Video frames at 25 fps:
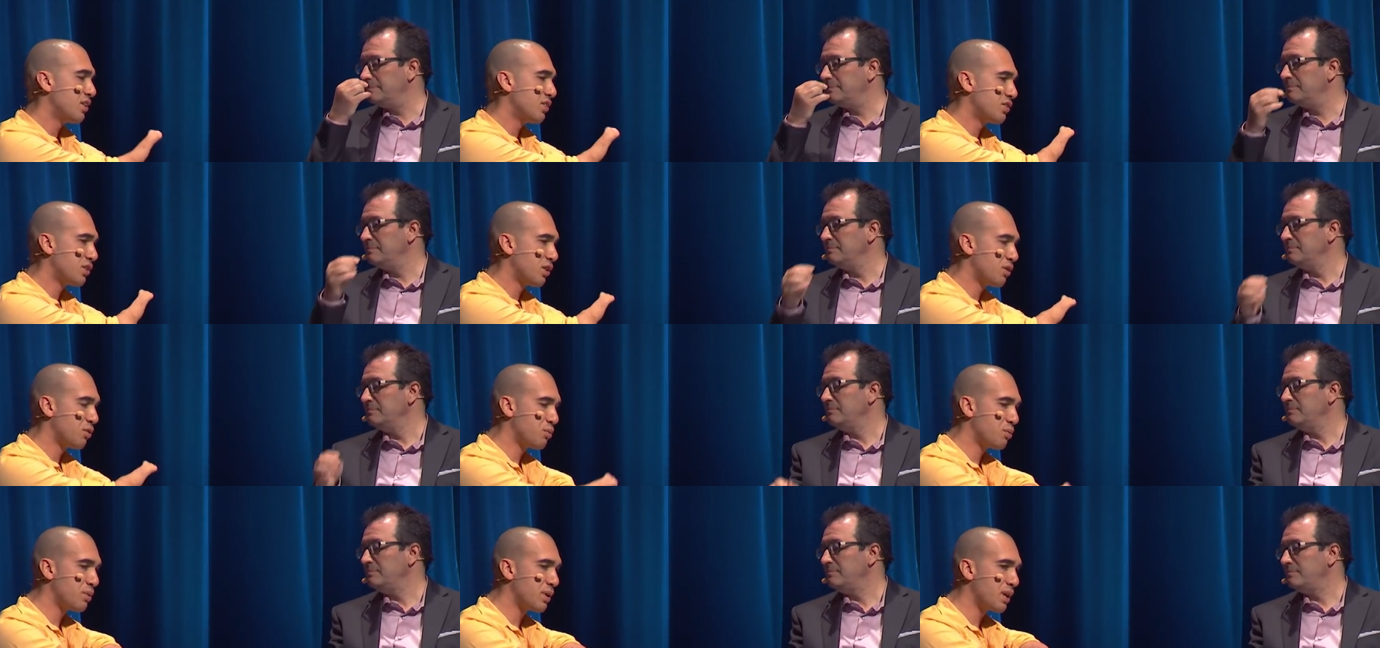
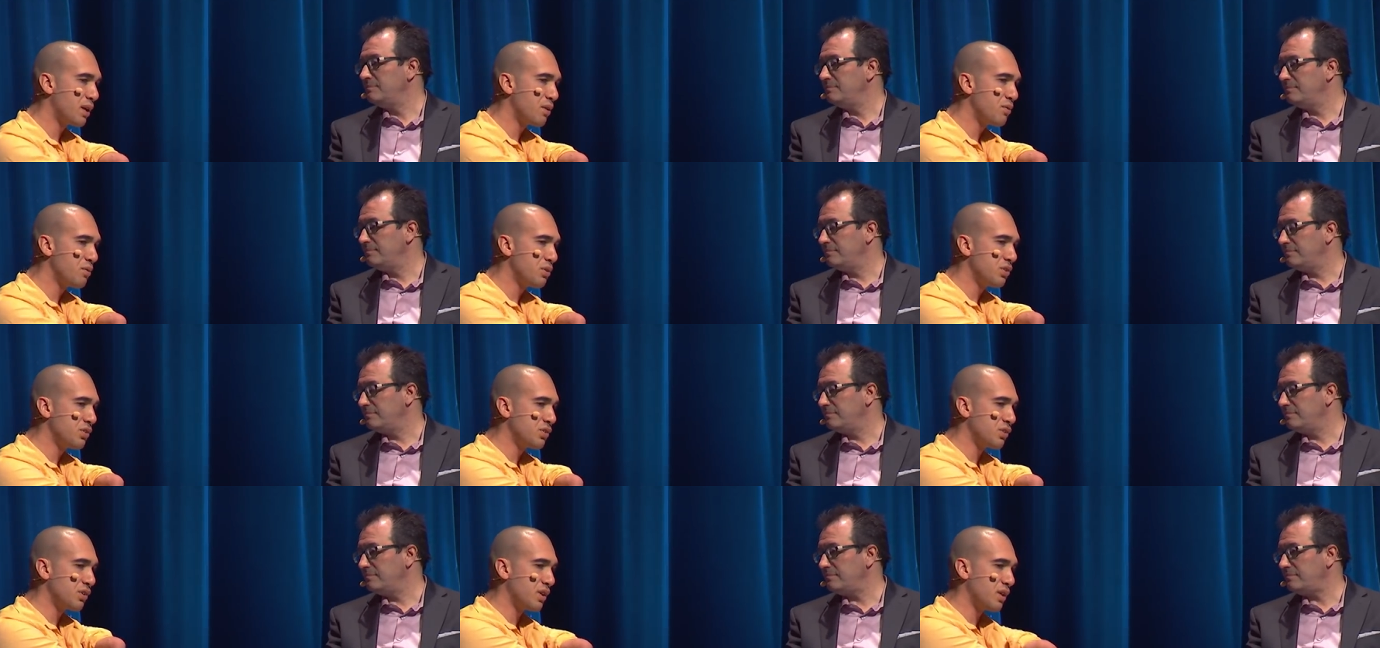Speaker 1: So when I
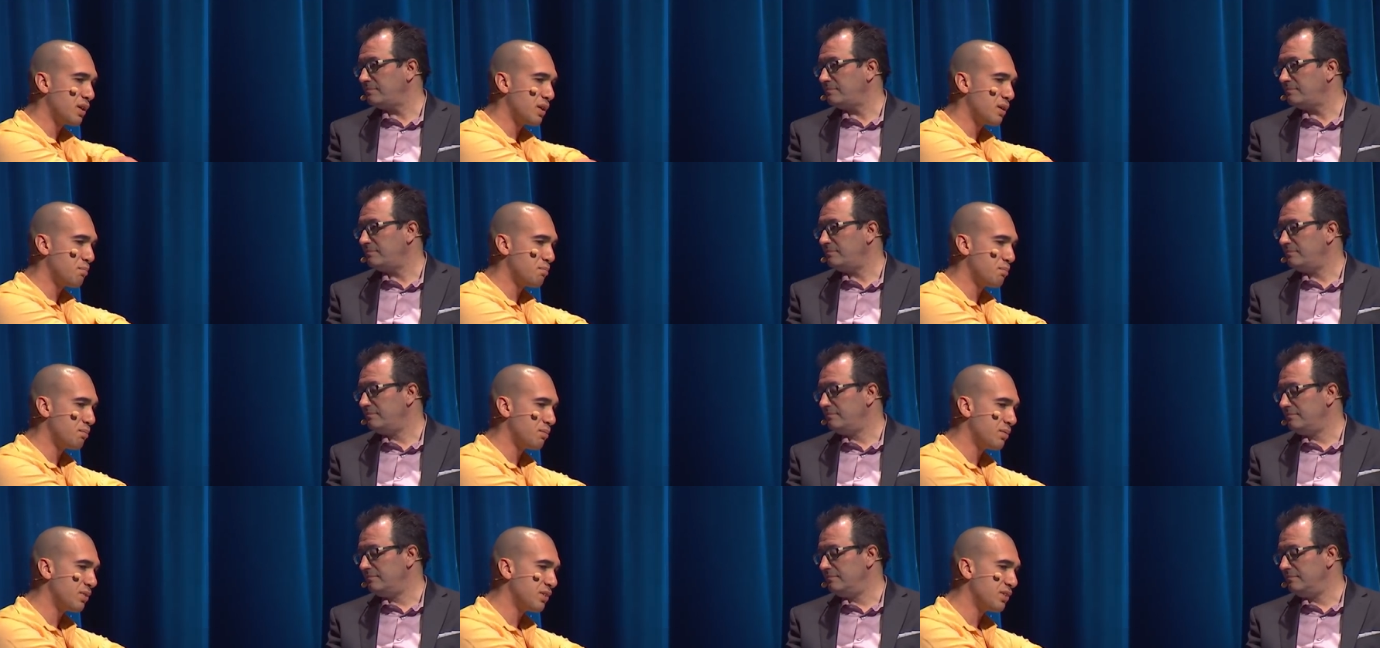was
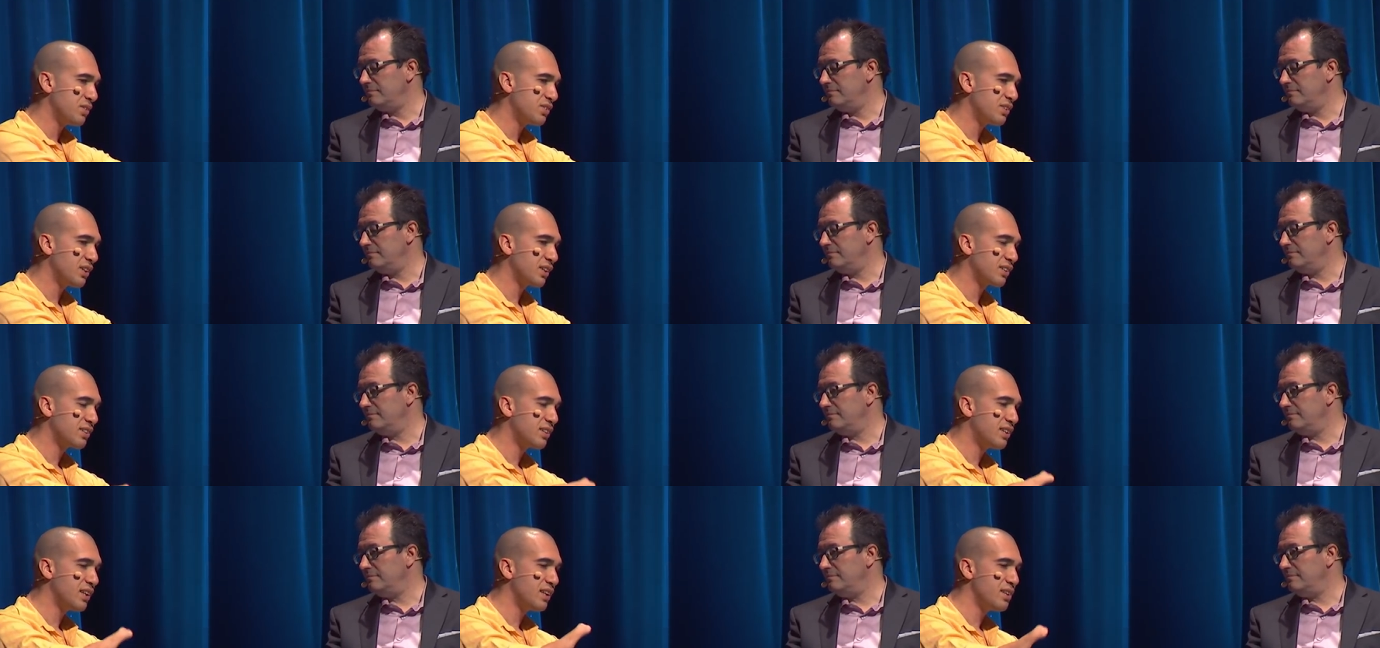um,
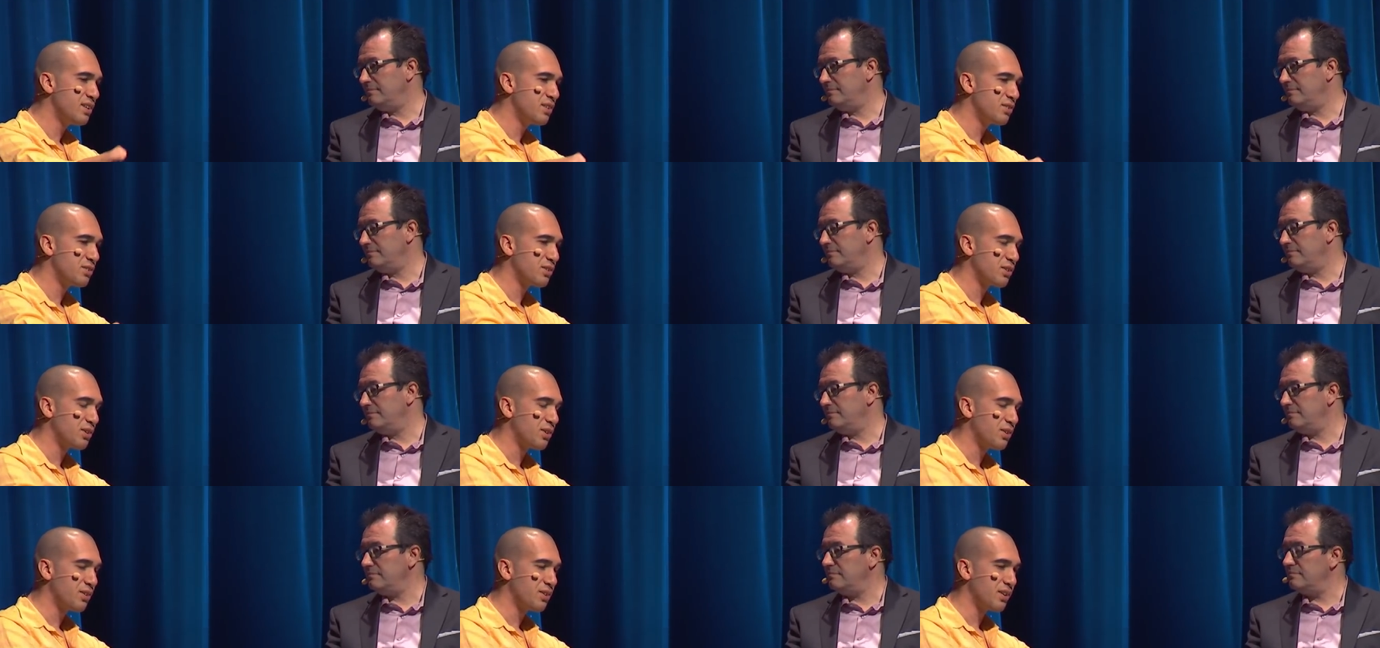16
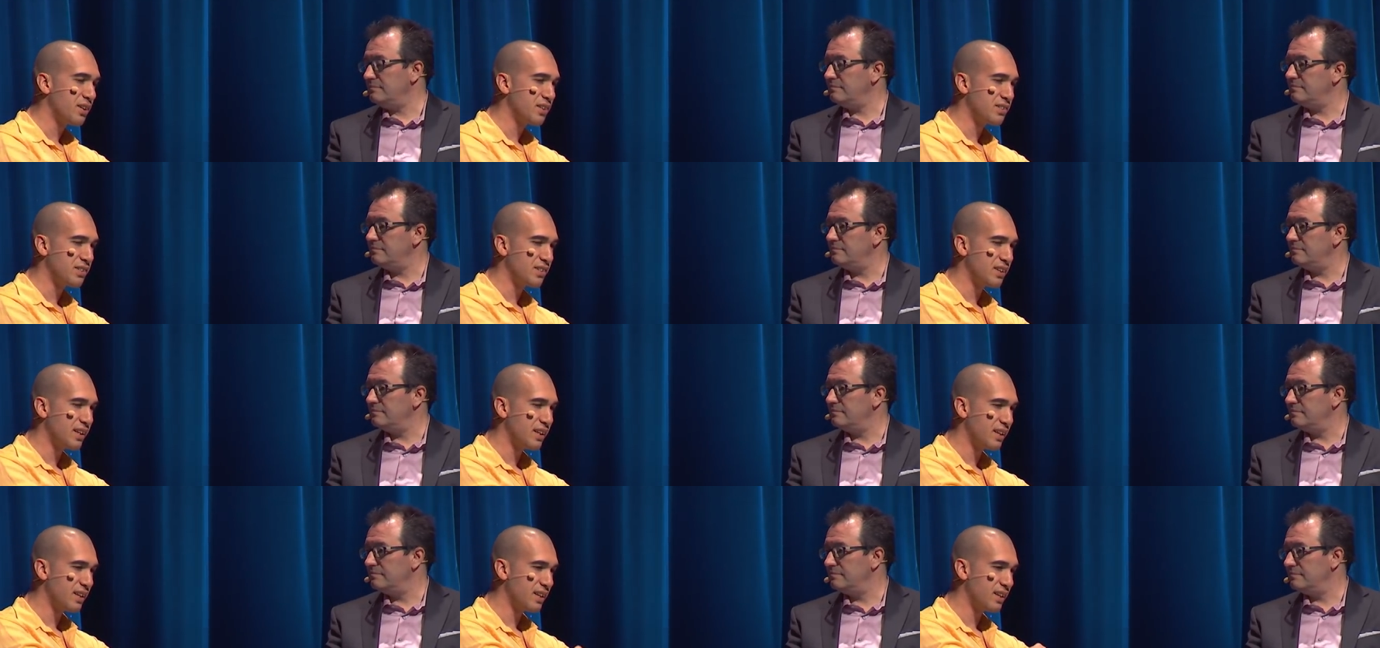years old, I
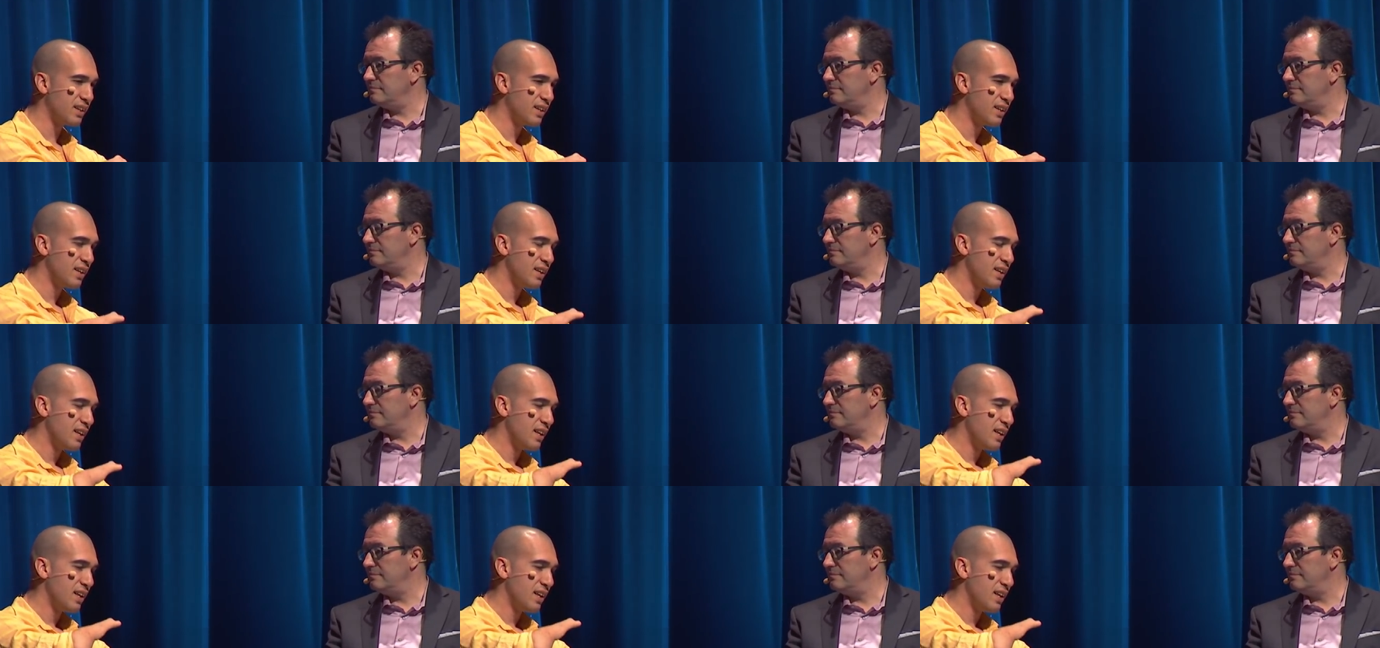said.